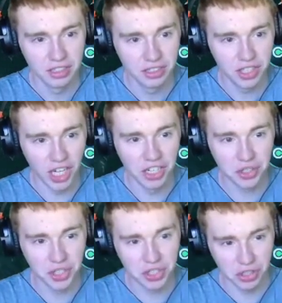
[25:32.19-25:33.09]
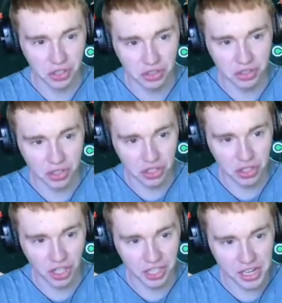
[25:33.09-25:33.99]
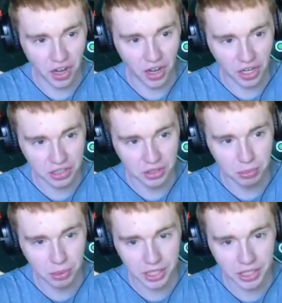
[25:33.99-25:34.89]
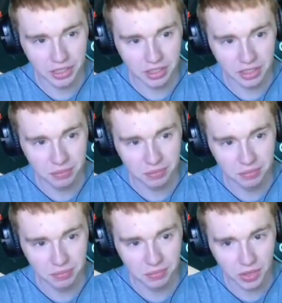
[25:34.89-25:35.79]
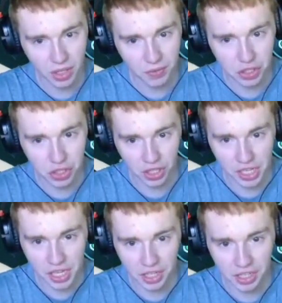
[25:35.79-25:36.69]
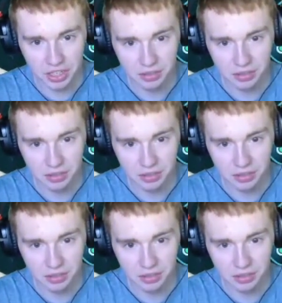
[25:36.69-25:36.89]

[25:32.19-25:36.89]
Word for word: Dangerous sharky octopods of the sharky kind.